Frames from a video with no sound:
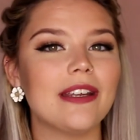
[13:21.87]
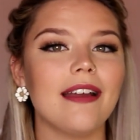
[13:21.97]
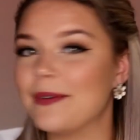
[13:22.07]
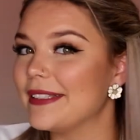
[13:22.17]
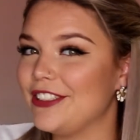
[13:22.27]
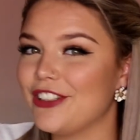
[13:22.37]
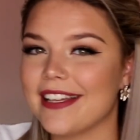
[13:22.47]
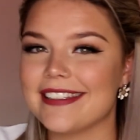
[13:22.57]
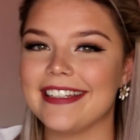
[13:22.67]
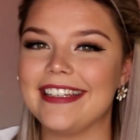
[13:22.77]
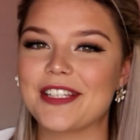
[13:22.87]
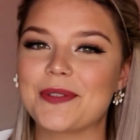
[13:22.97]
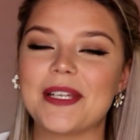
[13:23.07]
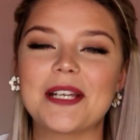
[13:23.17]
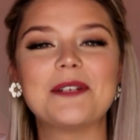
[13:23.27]
I will see you guys again next
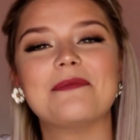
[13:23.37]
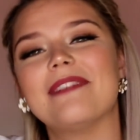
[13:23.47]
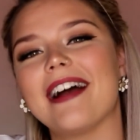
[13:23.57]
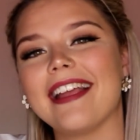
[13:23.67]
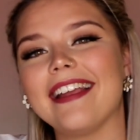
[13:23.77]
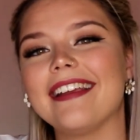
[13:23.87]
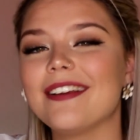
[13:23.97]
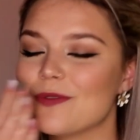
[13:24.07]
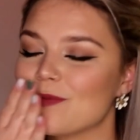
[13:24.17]
week. Bye!